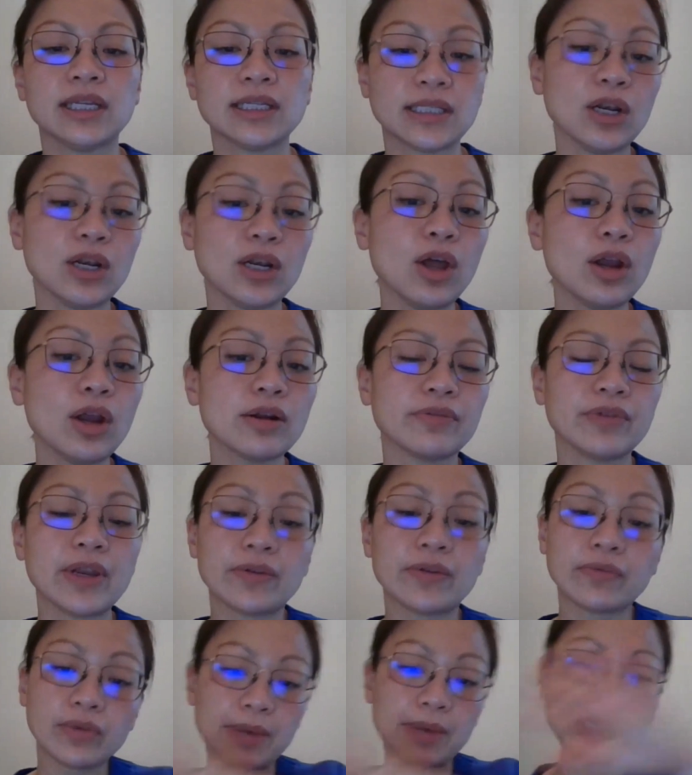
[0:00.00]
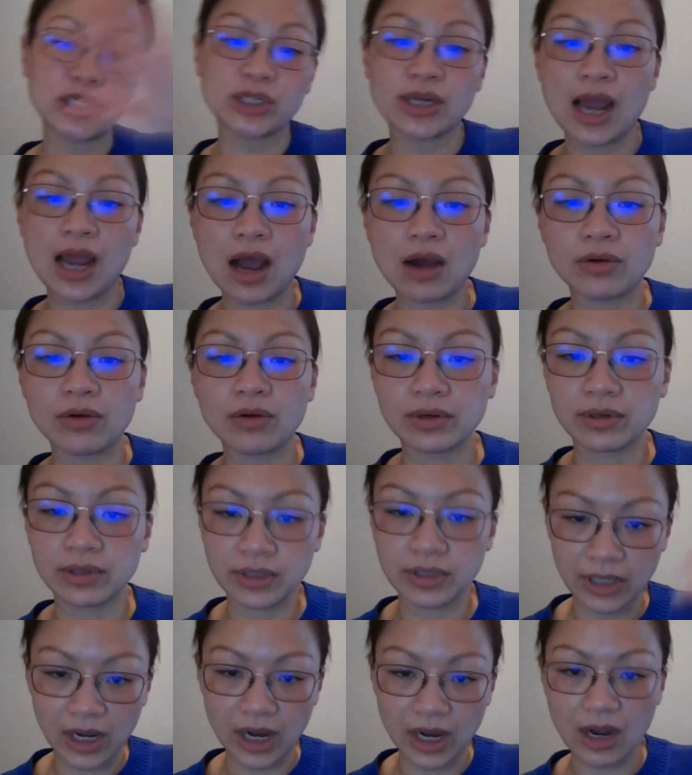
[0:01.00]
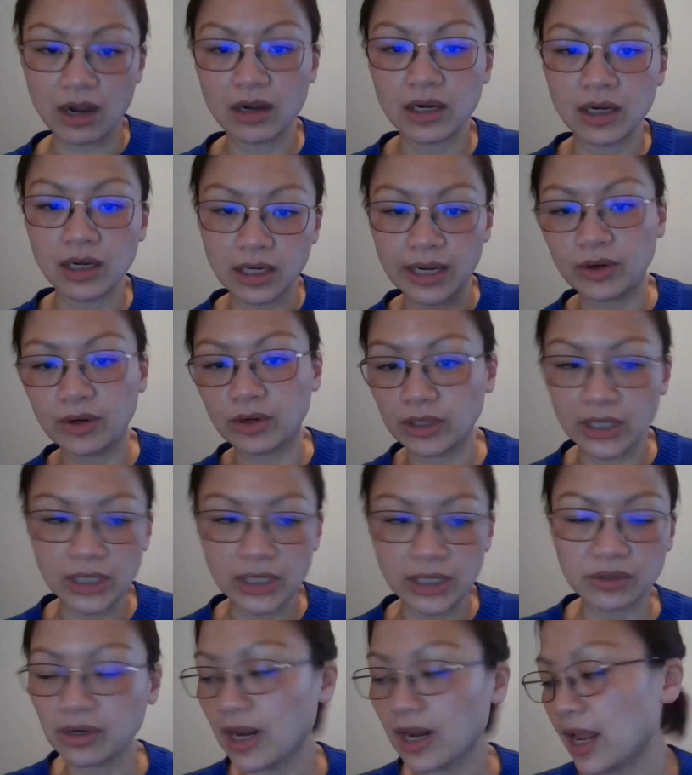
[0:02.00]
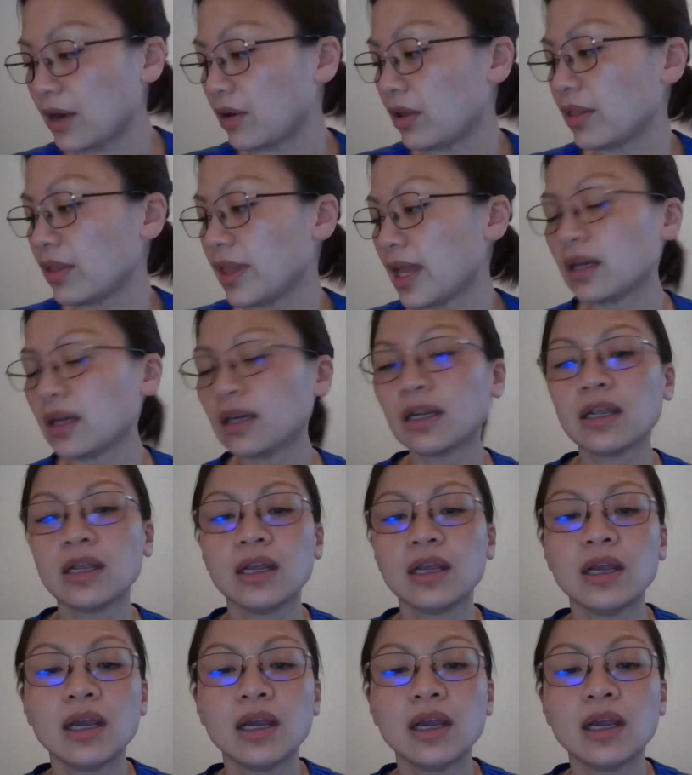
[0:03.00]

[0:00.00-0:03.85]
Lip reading: There's a lot of information out there, like on the internet and all that.